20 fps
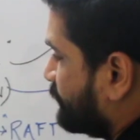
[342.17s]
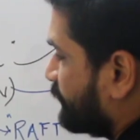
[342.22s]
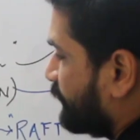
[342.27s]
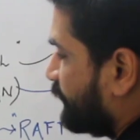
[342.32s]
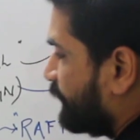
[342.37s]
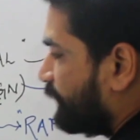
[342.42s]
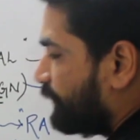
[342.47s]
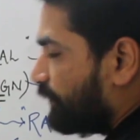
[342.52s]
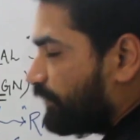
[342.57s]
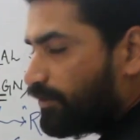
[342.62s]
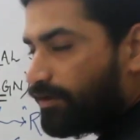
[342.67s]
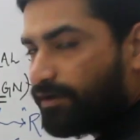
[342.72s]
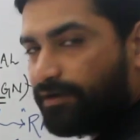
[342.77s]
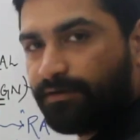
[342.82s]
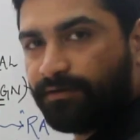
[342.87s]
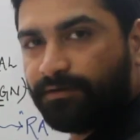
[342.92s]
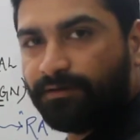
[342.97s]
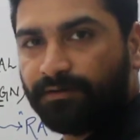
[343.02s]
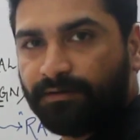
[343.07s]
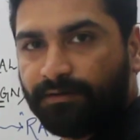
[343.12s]
in your
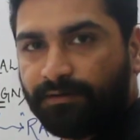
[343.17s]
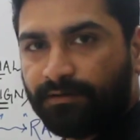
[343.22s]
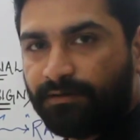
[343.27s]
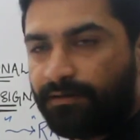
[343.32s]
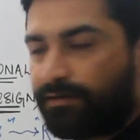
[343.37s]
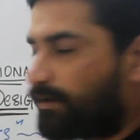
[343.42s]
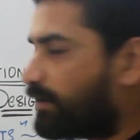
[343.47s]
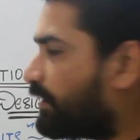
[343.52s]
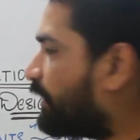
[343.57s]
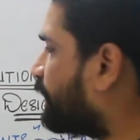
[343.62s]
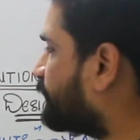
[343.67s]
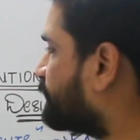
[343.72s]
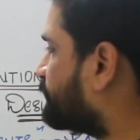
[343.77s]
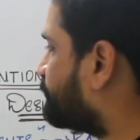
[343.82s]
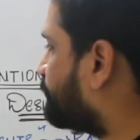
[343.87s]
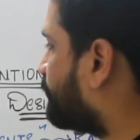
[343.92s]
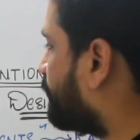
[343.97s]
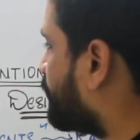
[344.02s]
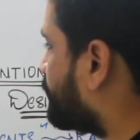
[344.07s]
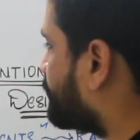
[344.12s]

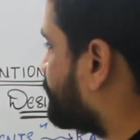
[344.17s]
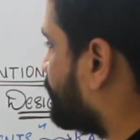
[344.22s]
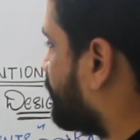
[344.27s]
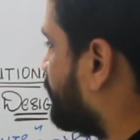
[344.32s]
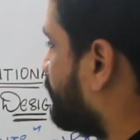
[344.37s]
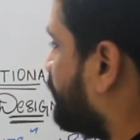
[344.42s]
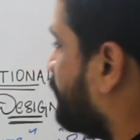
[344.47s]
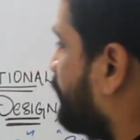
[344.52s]
cast partial